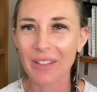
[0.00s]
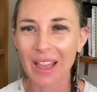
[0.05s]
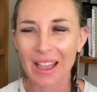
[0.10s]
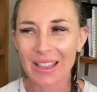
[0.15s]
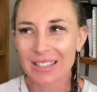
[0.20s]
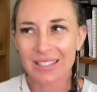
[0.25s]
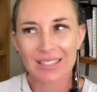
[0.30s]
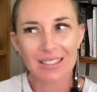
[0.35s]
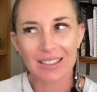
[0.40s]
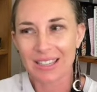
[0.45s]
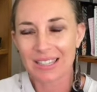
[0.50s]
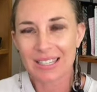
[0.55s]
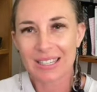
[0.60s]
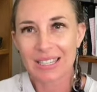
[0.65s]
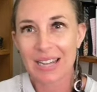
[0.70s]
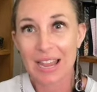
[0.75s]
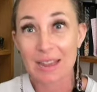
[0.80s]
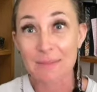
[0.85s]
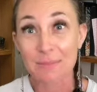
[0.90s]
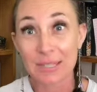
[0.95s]
as the
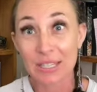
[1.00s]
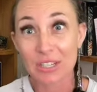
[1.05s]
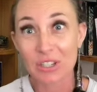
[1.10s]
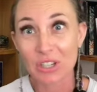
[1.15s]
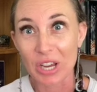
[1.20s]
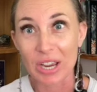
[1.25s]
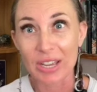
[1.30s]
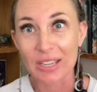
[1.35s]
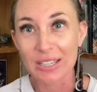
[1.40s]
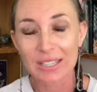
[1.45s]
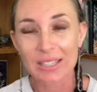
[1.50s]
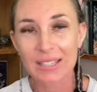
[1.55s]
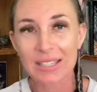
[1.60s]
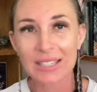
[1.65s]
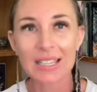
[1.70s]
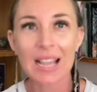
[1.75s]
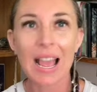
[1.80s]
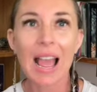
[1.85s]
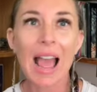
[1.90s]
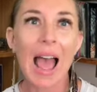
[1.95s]
name
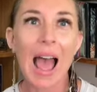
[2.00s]
suggests,